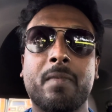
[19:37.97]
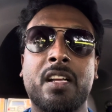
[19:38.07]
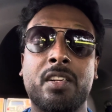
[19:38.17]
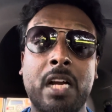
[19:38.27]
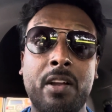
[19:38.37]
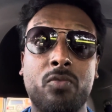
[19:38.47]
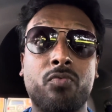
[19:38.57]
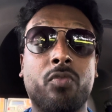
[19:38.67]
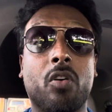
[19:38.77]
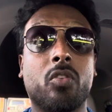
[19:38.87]
drive
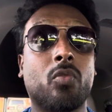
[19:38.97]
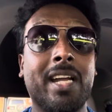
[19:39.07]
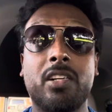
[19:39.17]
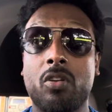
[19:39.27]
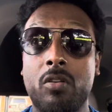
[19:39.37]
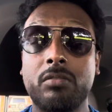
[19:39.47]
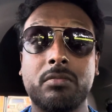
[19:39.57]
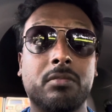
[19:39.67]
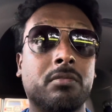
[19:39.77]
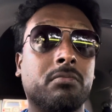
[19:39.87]
for quite long.
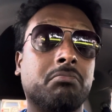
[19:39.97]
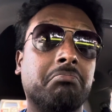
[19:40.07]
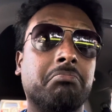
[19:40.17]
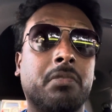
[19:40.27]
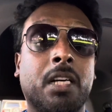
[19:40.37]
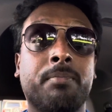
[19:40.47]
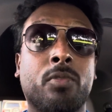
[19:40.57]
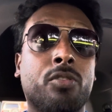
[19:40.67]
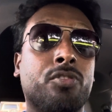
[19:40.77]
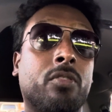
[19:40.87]
I'm
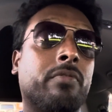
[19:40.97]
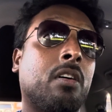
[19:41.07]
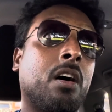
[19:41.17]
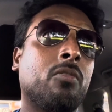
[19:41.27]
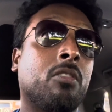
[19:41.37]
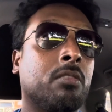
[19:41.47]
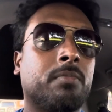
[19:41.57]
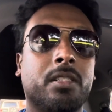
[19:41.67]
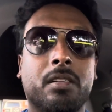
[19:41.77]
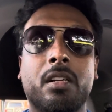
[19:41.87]
not sure for how long,
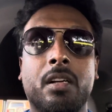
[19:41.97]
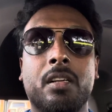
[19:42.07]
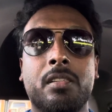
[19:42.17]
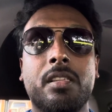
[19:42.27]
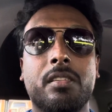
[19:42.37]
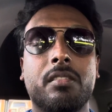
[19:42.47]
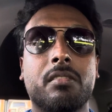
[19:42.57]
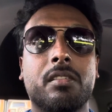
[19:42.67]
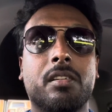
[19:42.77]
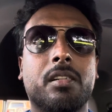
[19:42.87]
but since
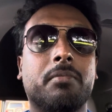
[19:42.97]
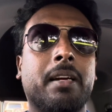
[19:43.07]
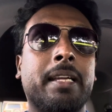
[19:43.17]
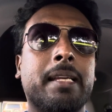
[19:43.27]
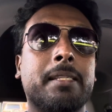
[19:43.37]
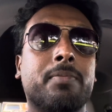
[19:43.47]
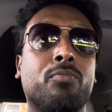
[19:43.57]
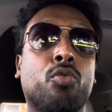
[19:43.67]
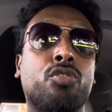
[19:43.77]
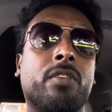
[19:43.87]
I guess
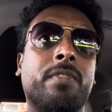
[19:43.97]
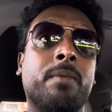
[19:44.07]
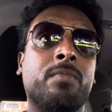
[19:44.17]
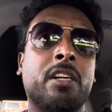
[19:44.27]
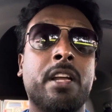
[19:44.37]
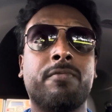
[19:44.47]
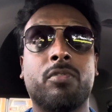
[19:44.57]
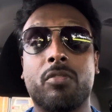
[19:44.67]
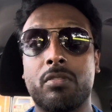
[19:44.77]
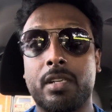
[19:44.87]
most of them drive
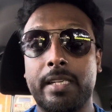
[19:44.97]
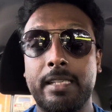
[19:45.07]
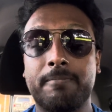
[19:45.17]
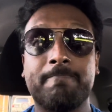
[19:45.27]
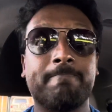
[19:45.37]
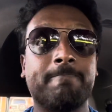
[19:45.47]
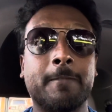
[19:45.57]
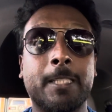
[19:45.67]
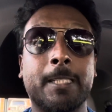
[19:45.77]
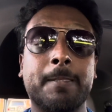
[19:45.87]
for
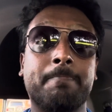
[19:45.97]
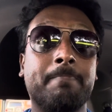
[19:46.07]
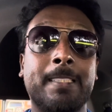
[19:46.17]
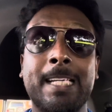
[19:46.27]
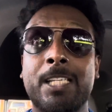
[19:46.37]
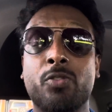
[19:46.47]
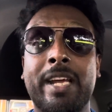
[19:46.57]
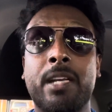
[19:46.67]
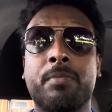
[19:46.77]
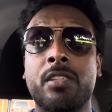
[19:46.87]
6 to
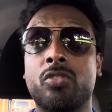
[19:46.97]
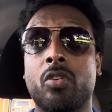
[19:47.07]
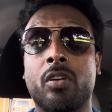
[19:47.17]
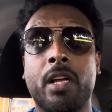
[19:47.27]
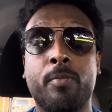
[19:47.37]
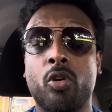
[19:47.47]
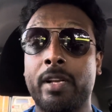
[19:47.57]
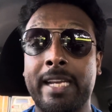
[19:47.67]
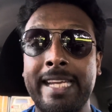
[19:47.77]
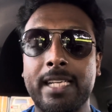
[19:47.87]
8 months or about a
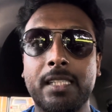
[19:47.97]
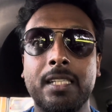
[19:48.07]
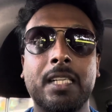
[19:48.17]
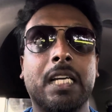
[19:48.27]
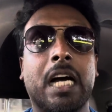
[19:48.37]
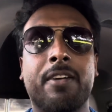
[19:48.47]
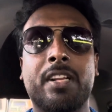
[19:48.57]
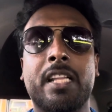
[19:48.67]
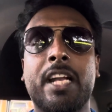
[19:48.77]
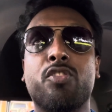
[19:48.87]
year. After
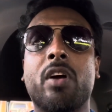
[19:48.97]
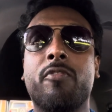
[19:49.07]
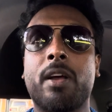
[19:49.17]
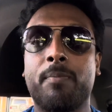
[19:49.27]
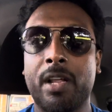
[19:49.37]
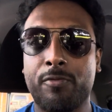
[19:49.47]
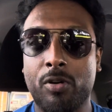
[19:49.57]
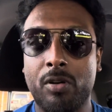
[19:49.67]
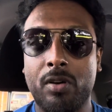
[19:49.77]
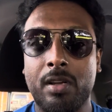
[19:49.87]
that, you have to apply
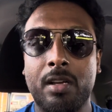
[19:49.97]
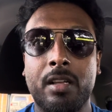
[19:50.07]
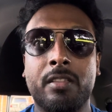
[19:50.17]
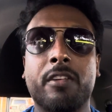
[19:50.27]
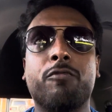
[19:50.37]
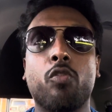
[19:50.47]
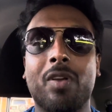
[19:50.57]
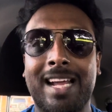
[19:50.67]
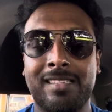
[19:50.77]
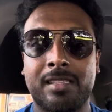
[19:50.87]
for the full
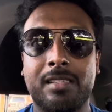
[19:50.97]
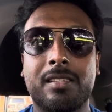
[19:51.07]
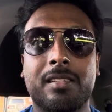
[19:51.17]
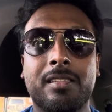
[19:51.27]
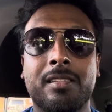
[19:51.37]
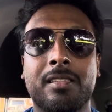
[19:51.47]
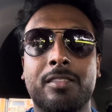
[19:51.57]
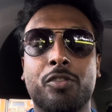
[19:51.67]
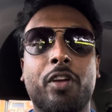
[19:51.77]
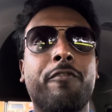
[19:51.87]
license.
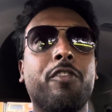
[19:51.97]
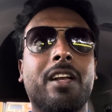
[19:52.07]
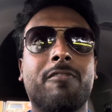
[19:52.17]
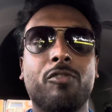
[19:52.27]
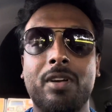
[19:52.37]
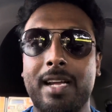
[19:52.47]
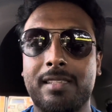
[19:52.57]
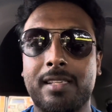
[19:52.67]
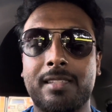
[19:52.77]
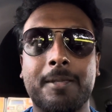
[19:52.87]
So if you get a full
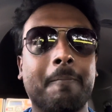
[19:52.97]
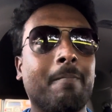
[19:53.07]
license,